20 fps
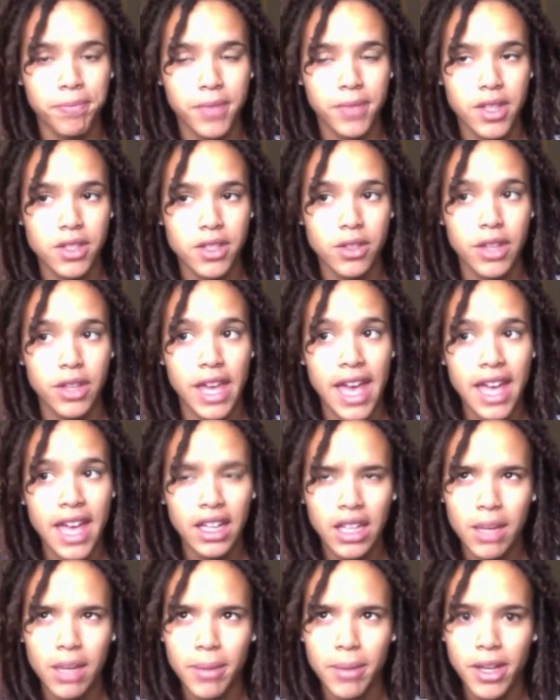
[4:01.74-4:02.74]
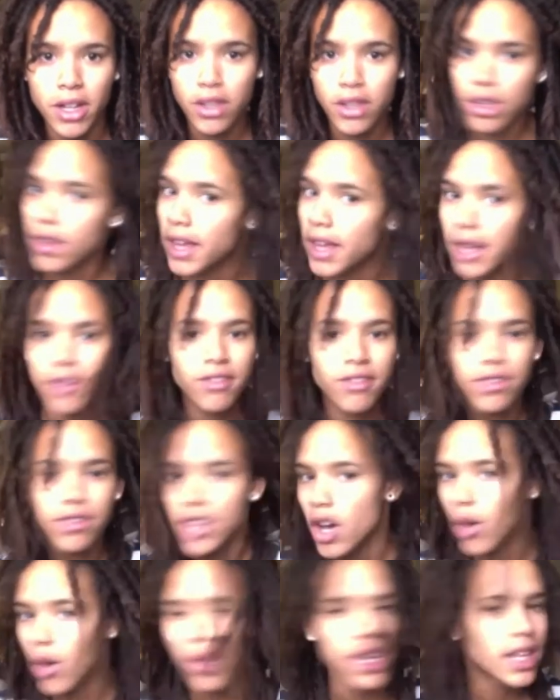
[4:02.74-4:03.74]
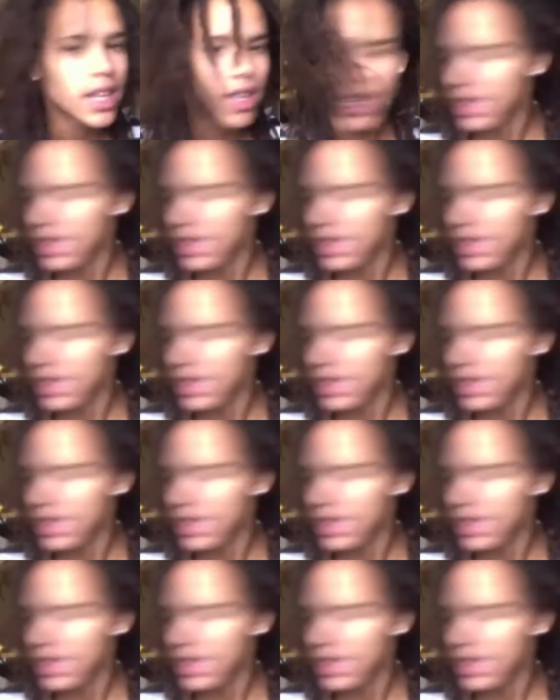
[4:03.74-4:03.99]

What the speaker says: So they hang a lot better. They're like flowy, like